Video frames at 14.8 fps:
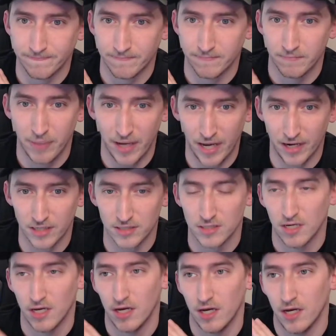panics
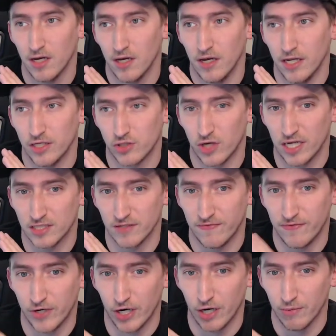and tries to
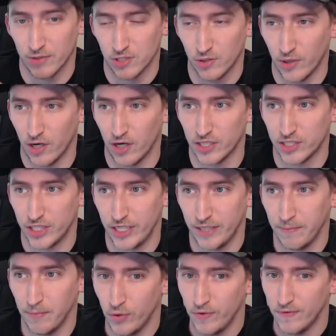figure out what's going on, she
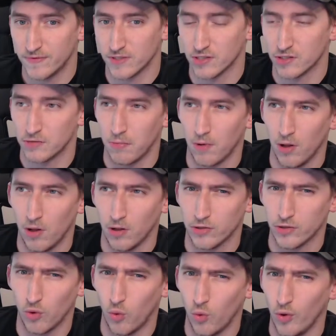moves a small
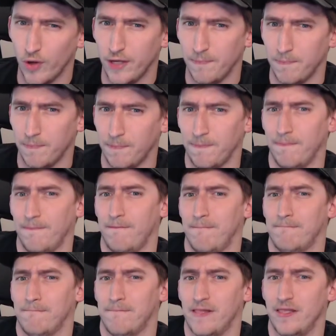toy
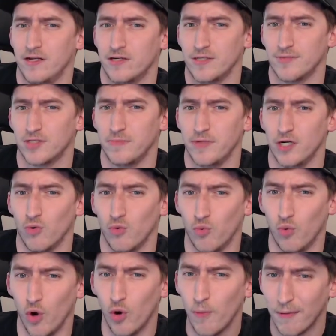and there seems to be a
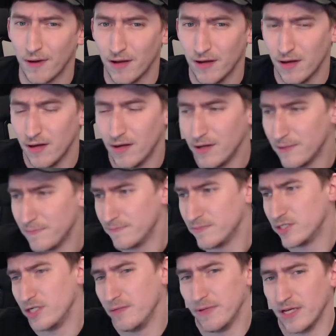rope
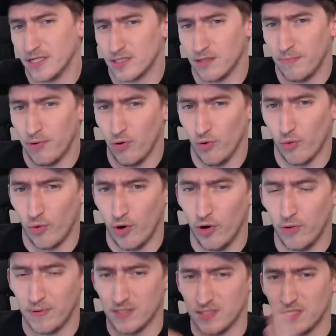she begins to pull a
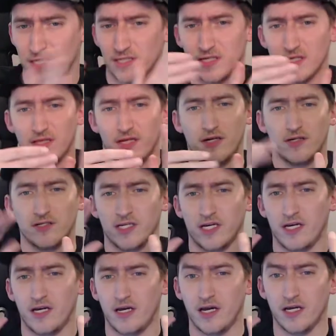rope and sees that there's
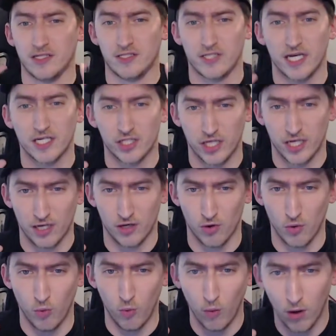a, a sectioning in
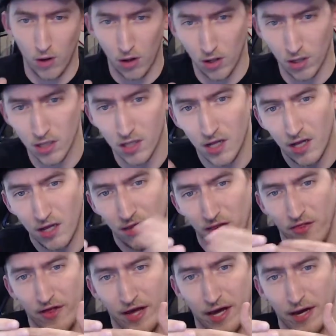her wall
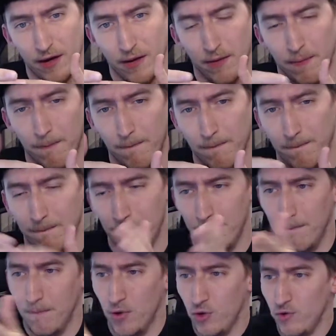that
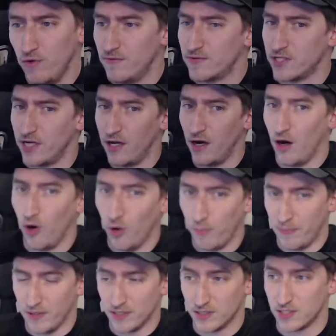moves and
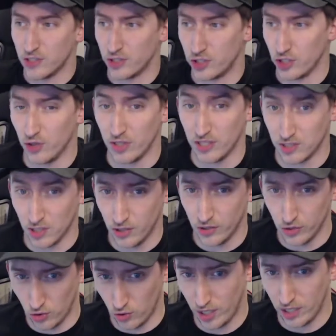opens to show these
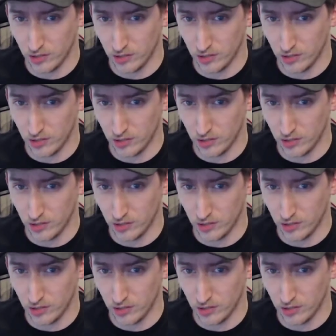underground